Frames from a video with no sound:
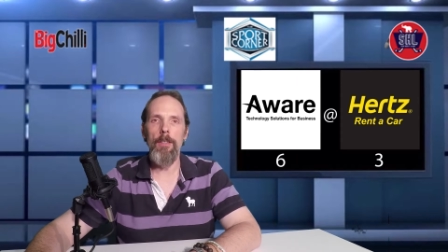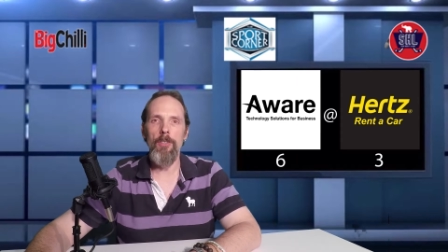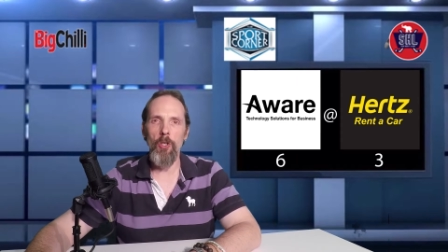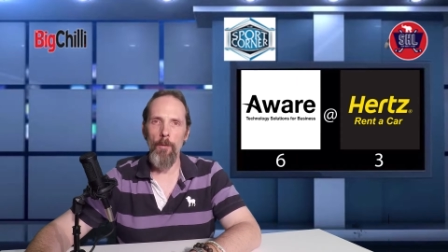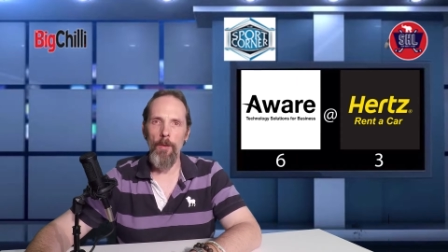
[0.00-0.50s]

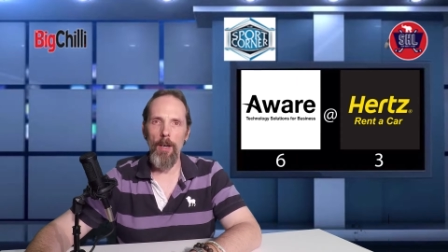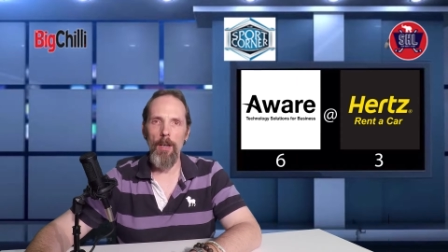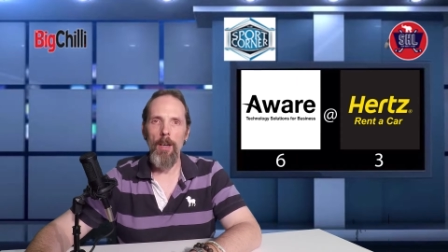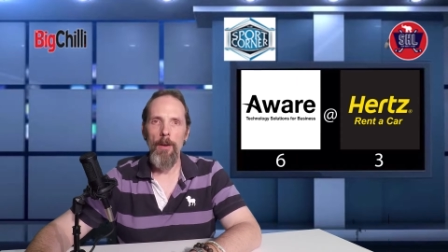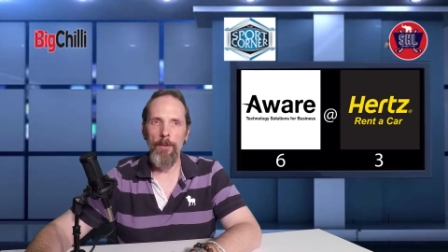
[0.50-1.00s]
So
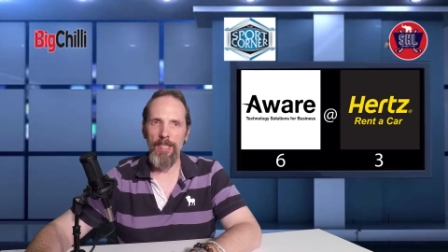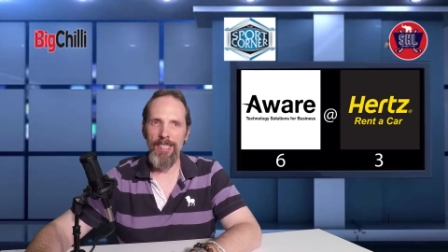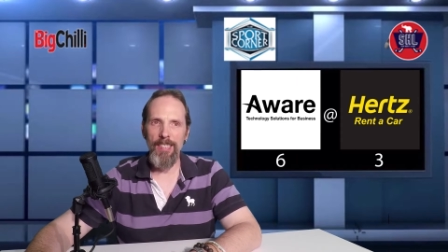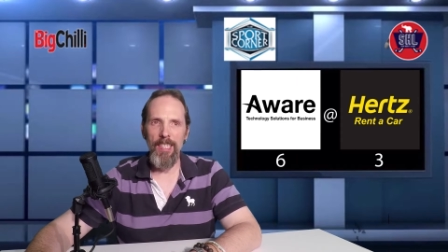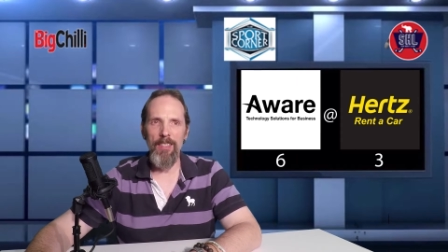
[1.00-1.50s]
far, for
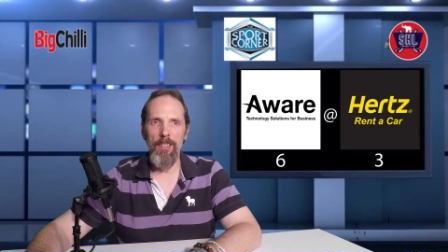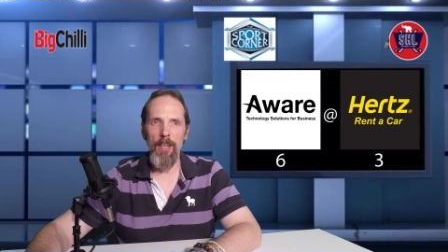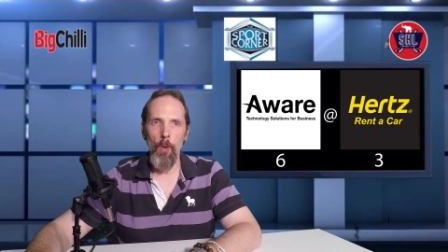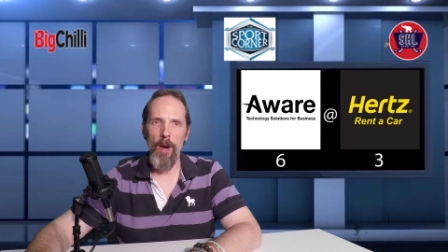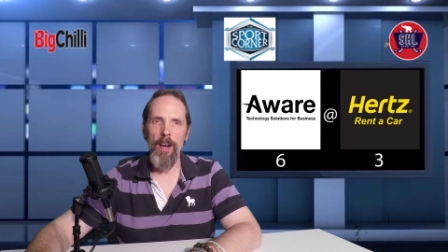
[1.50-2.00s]
this
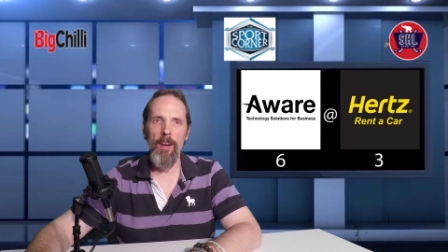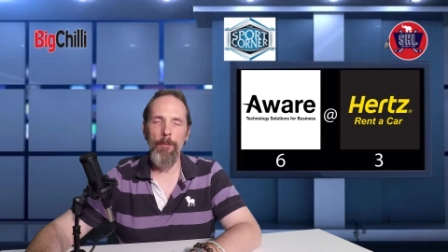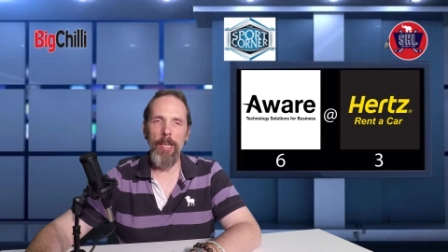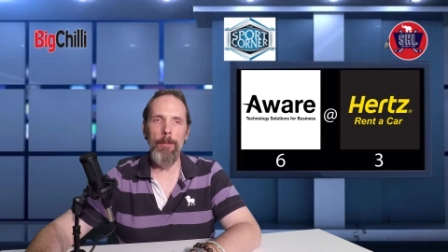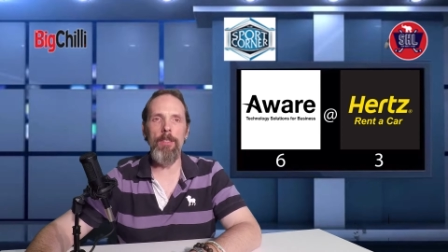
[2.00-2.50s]
season, Aware have
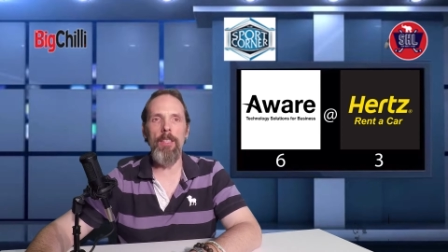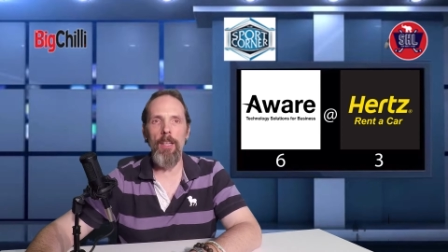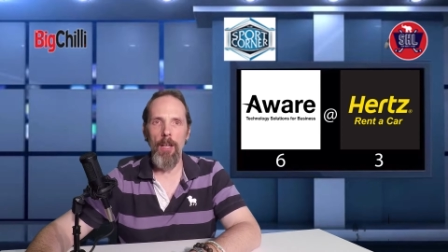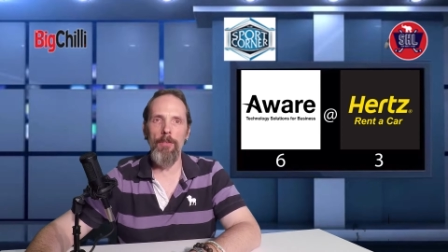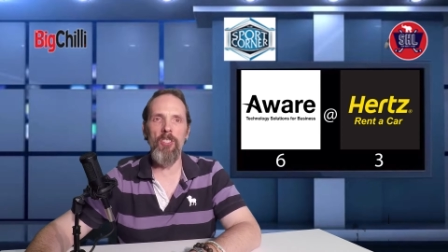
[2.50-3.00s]
been able to
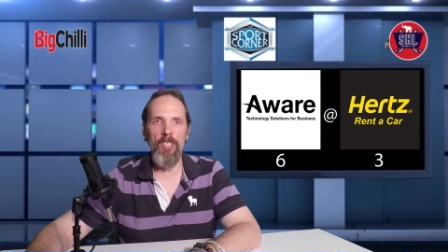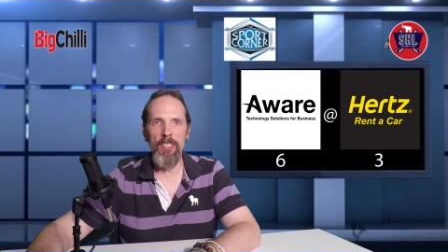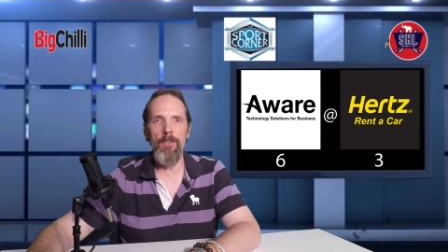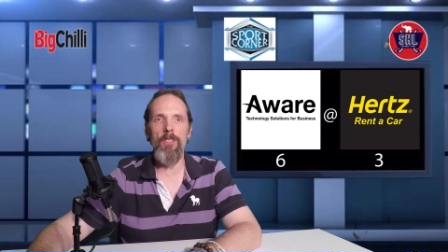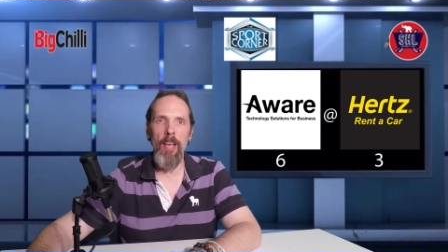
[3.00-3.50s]
kill off
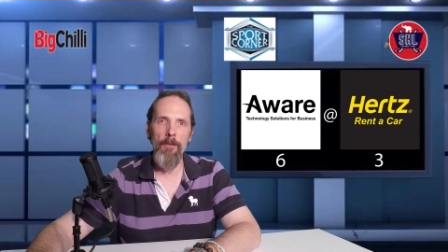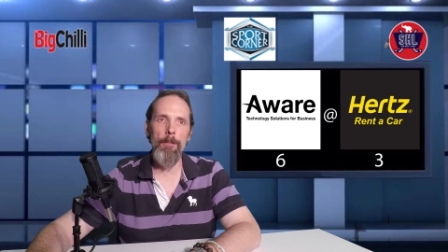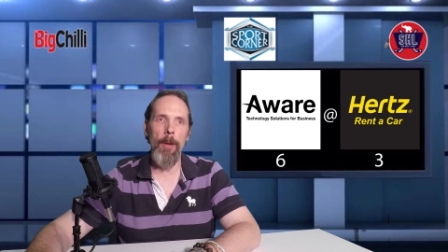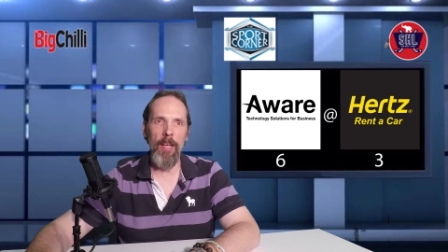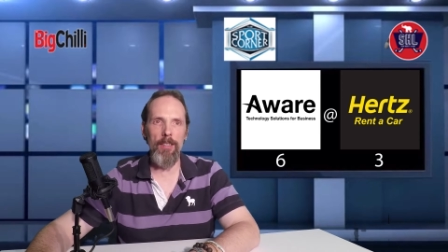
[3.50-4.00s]
6 of
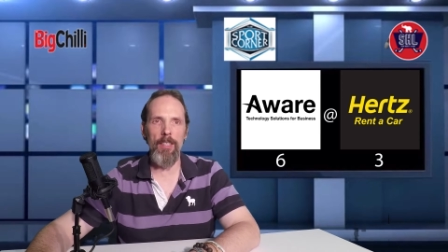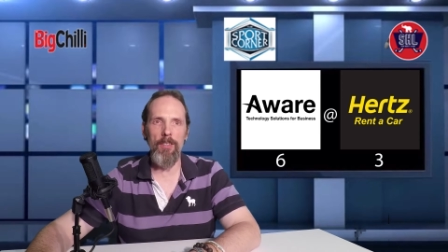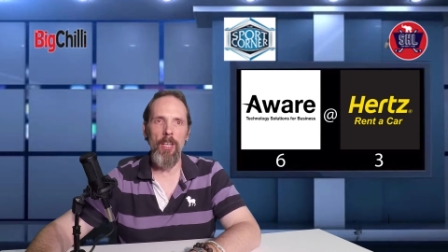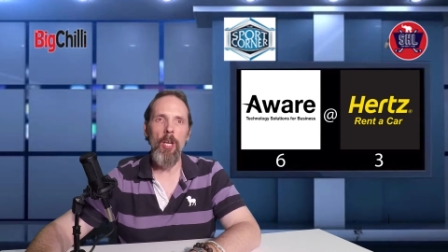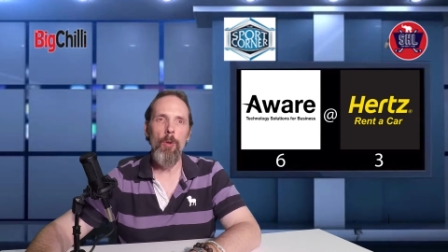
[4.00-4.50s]
7
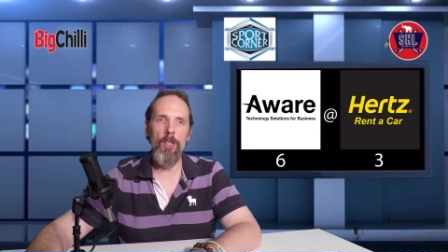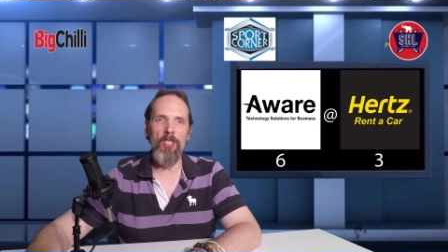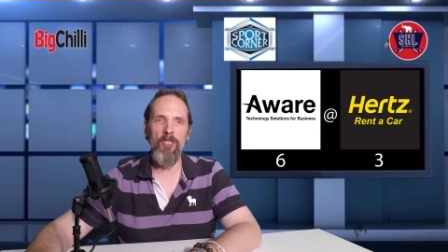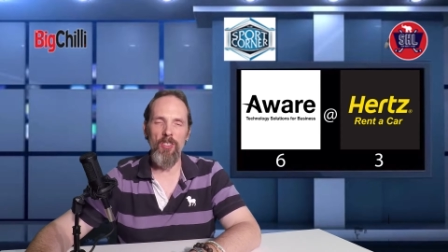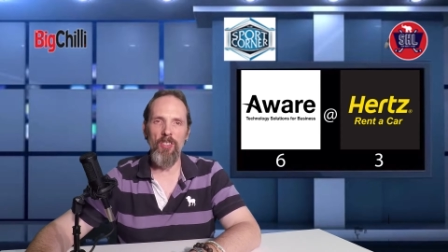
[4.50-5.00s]
penalties, which
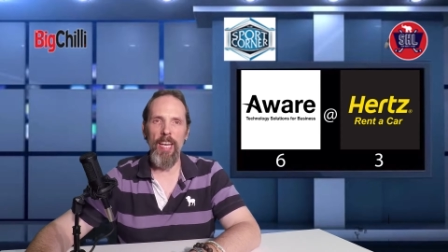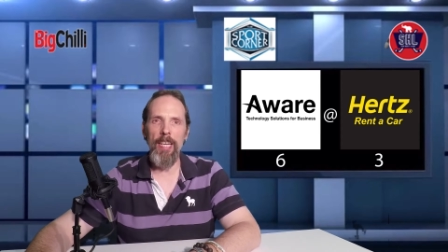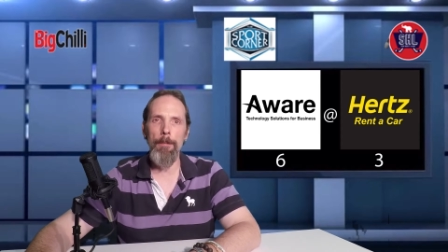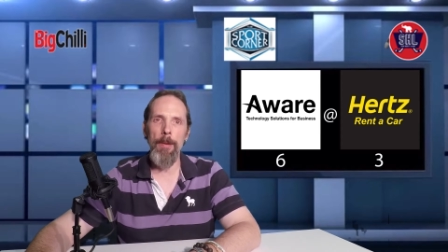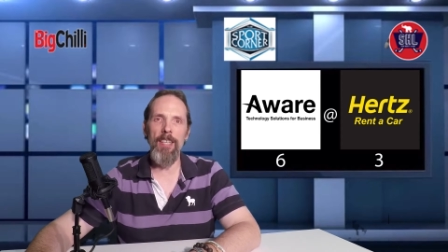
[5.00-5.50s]
is the
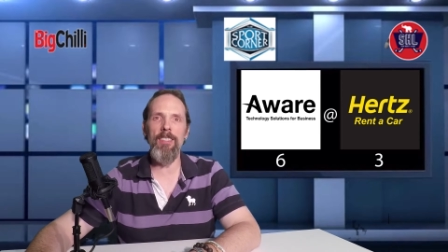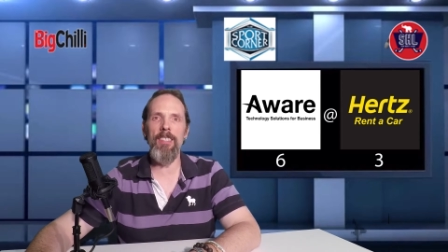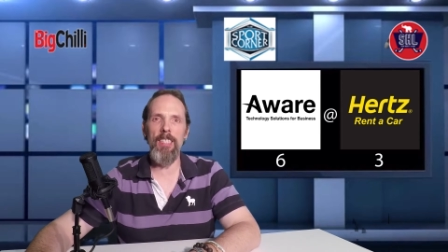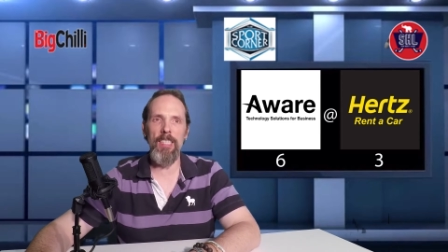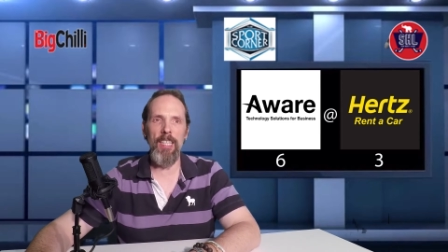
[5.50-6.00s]
second best
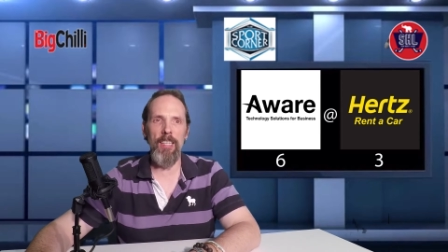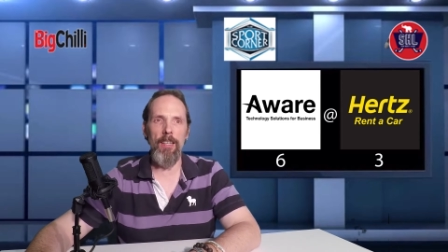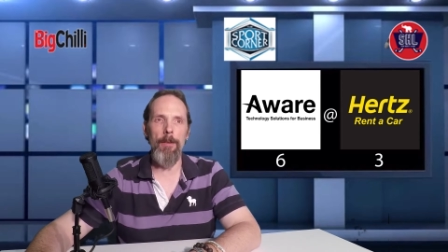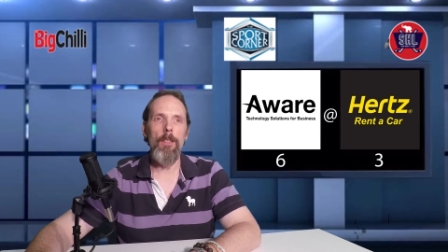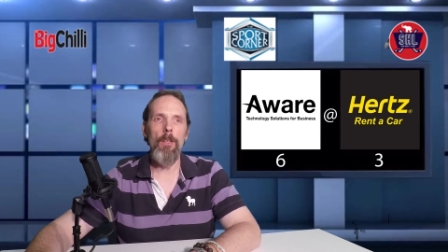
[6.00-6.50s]
in the league.